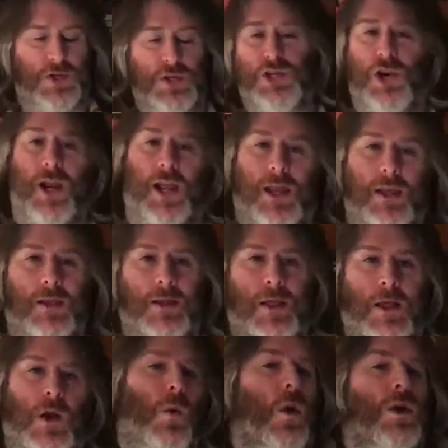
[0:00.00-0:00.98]
drink,
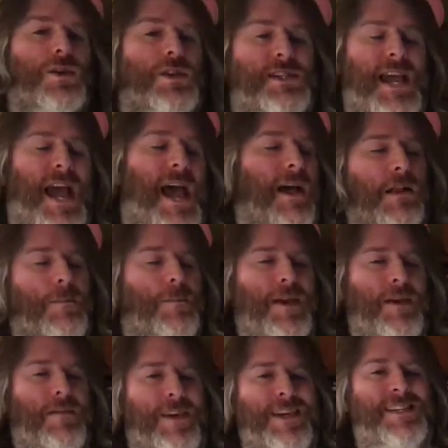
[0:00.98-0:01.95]
what does
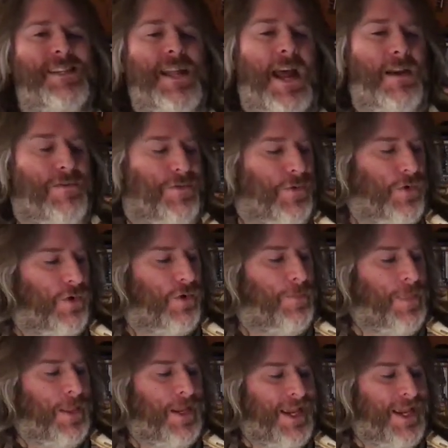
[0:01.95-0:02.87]
LBV stand for?